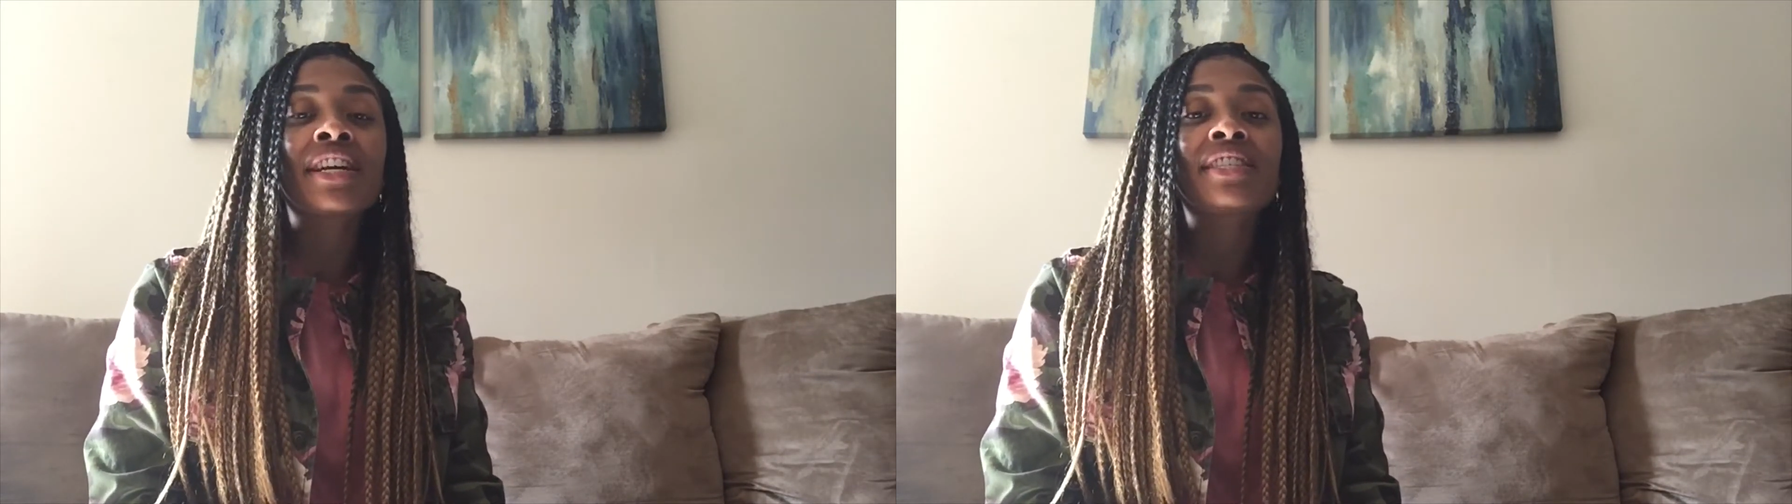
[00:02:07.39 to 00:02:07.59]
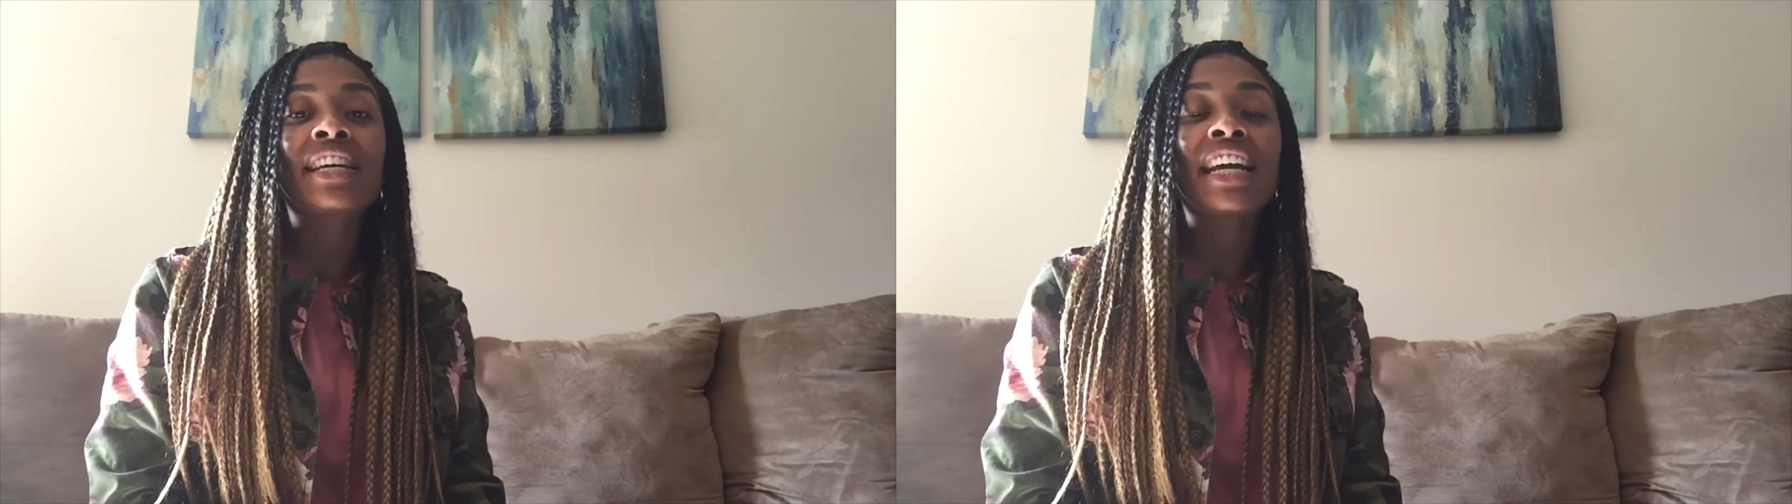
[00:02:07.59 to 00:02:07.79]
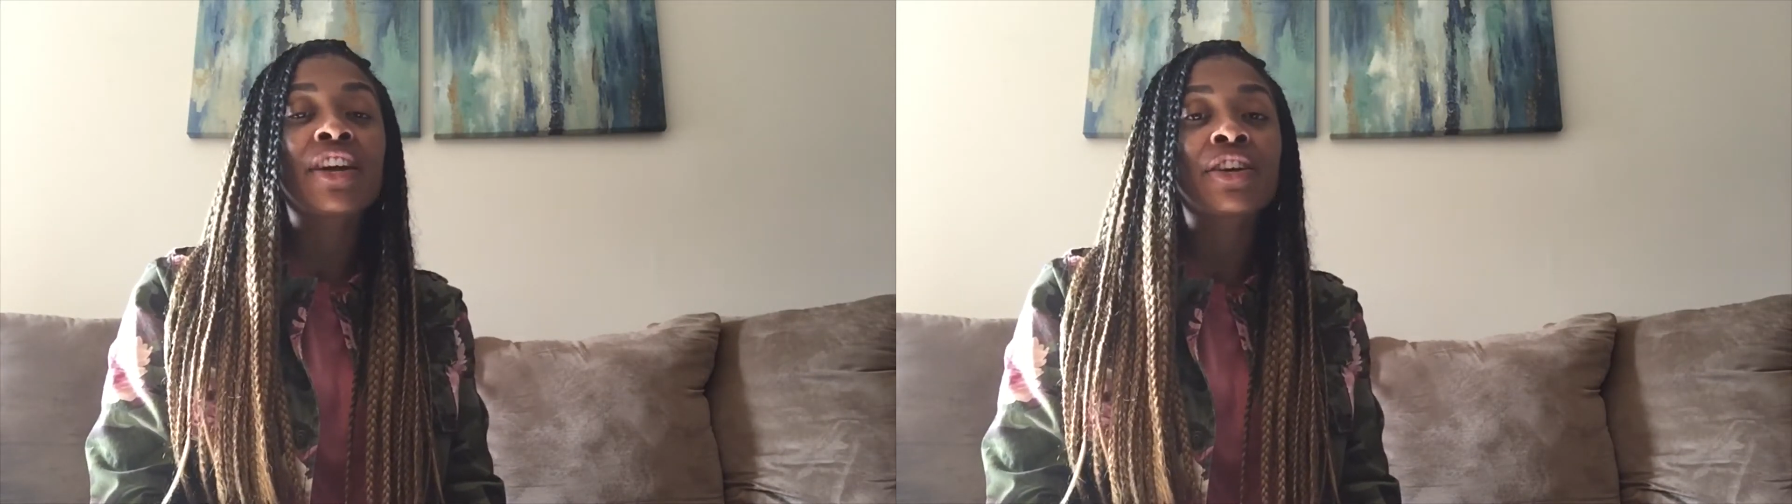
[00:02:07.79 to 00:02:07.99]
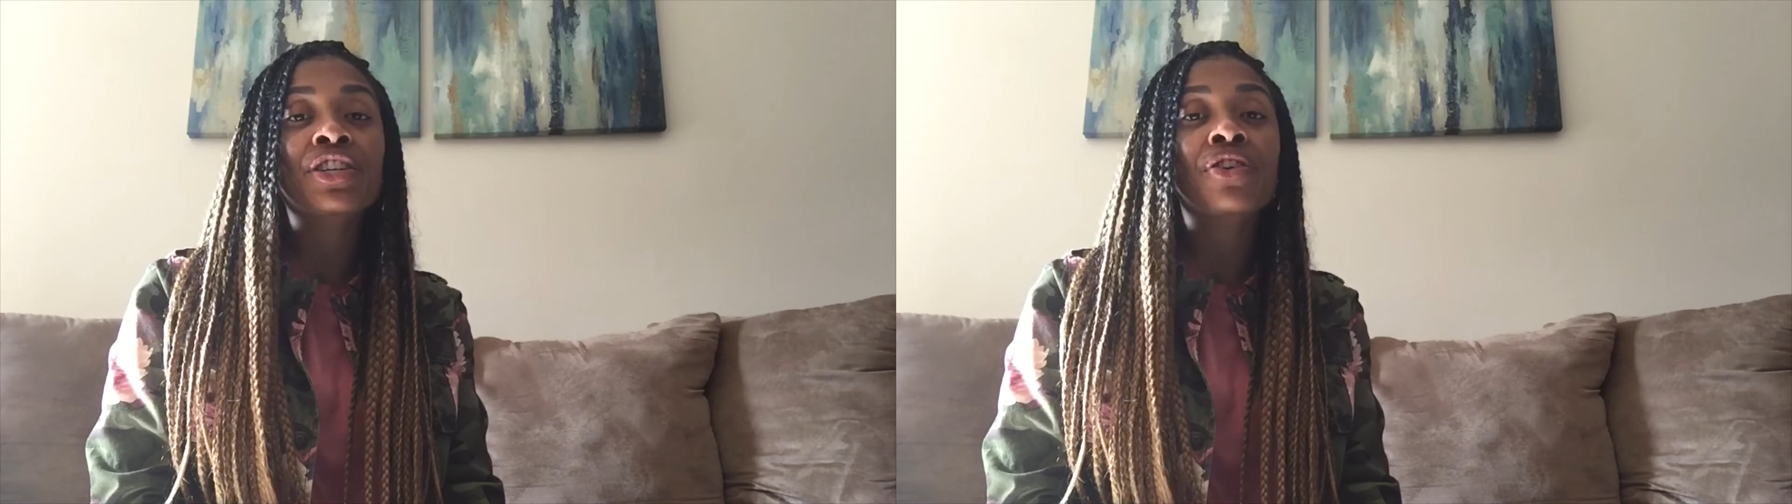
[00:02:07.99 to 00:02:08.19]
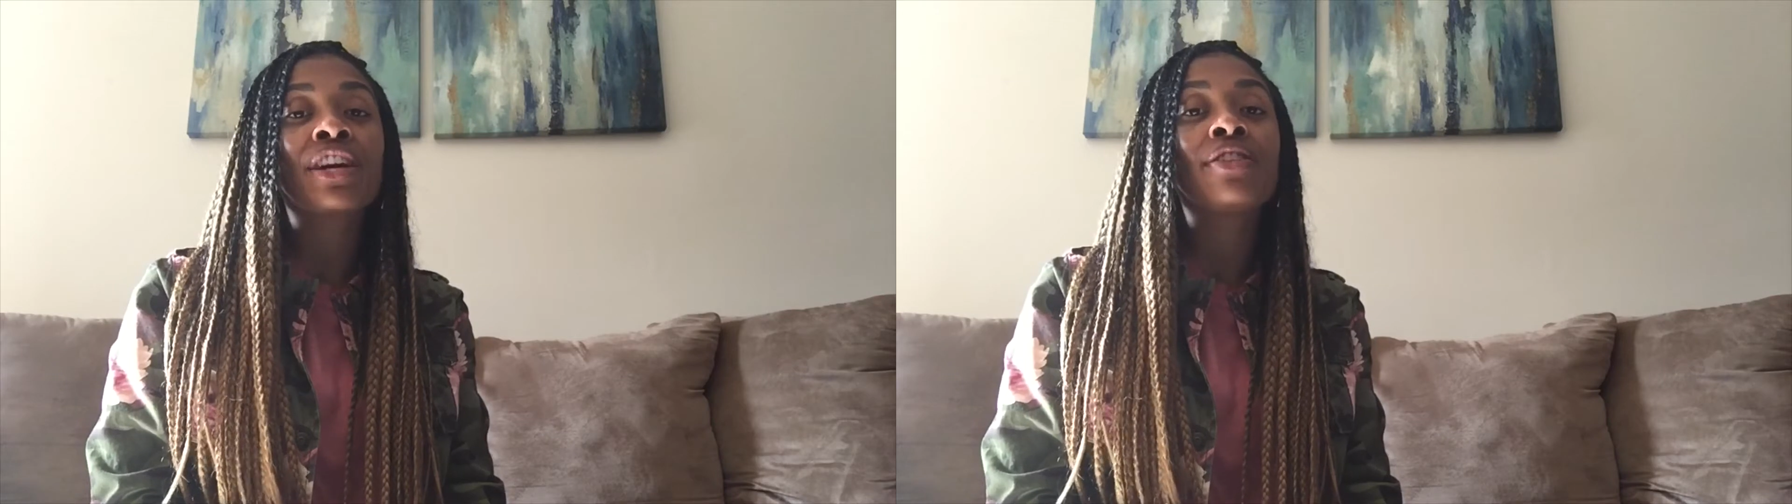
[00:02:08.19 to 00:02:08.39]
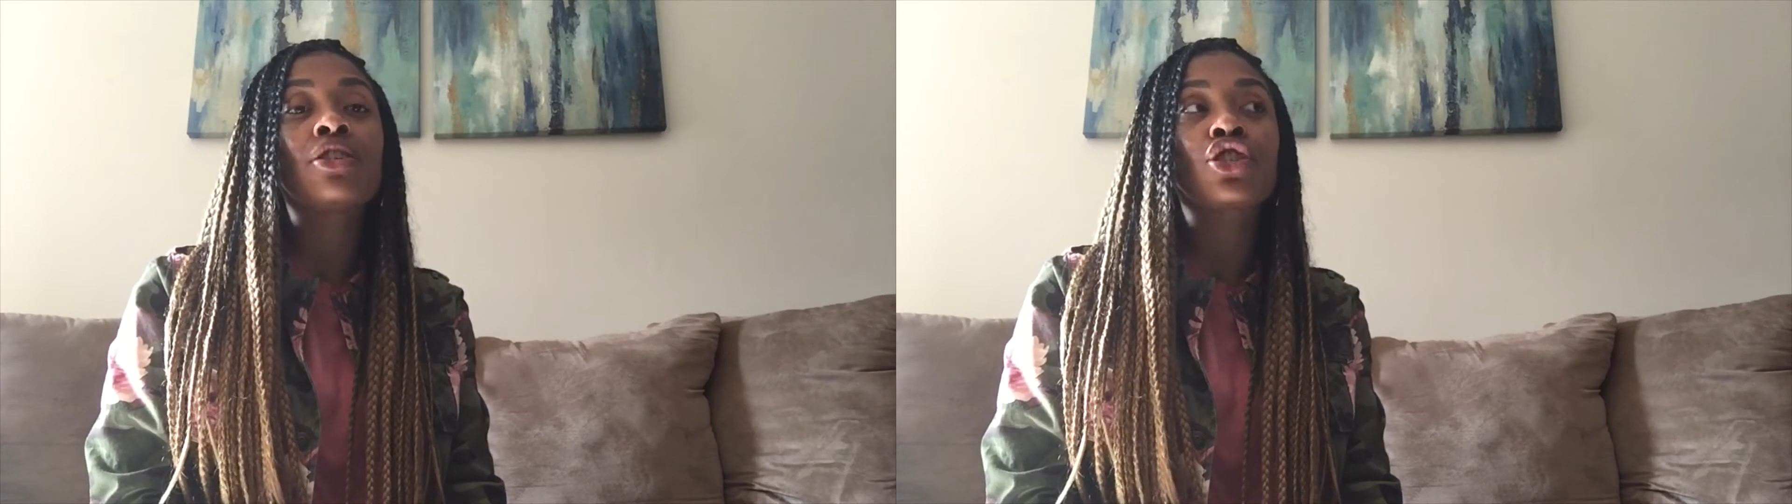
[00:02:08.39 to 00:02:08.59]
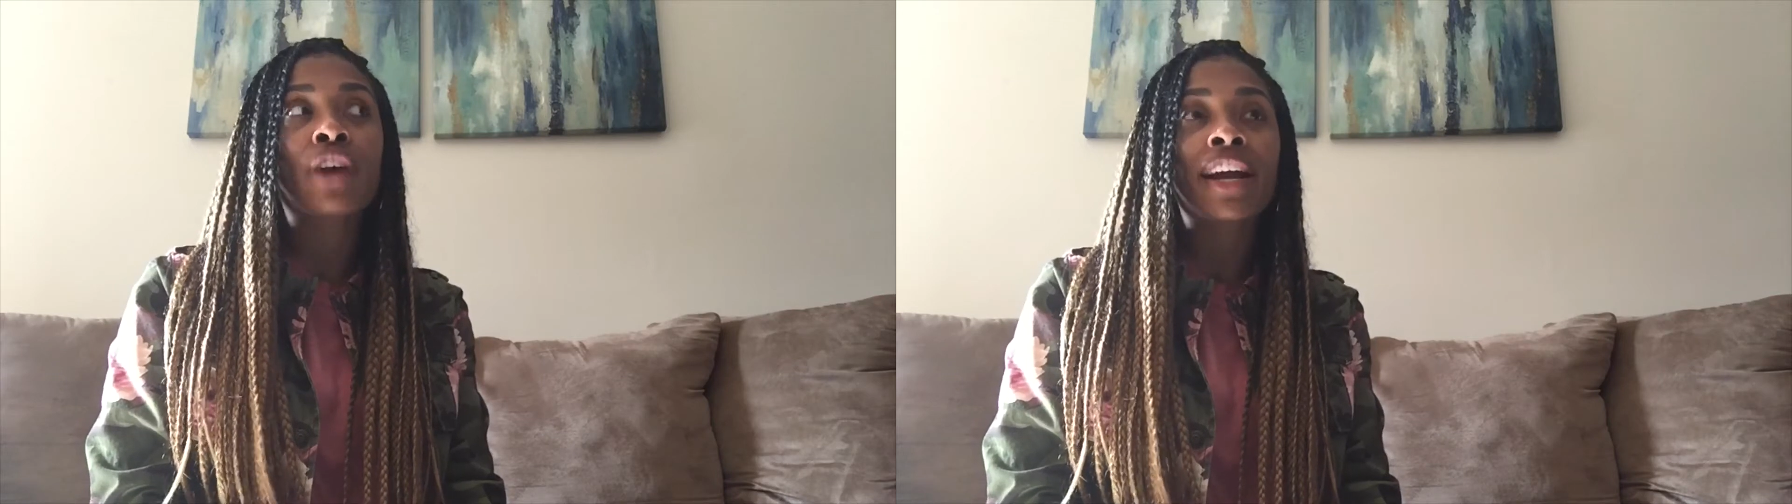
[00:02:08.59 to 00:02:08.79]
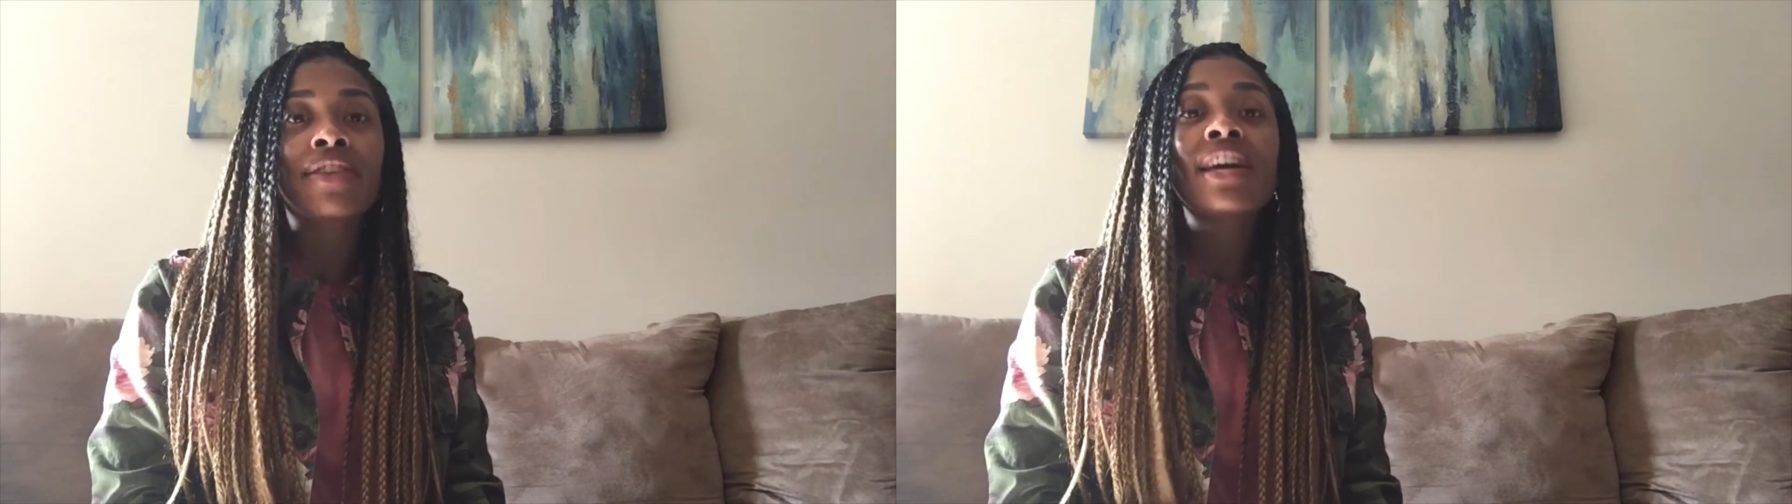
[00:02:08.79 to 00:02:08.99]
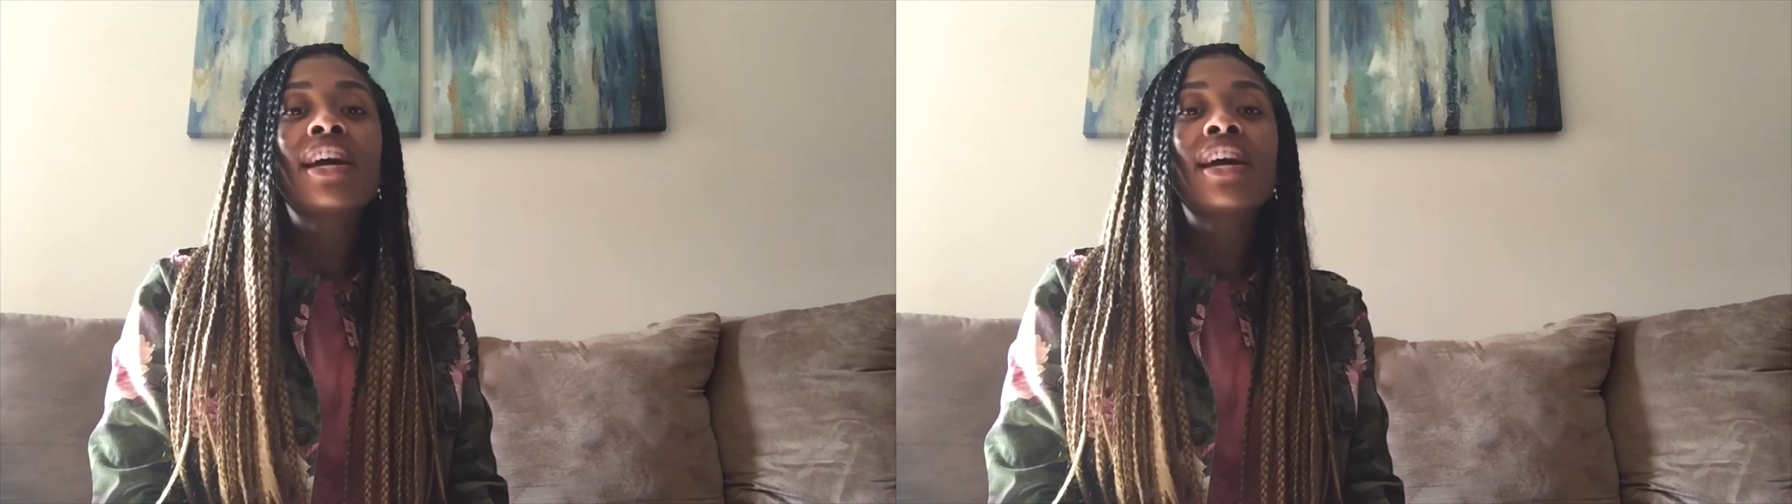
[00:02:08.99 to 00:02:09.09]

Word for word: us the character and the strength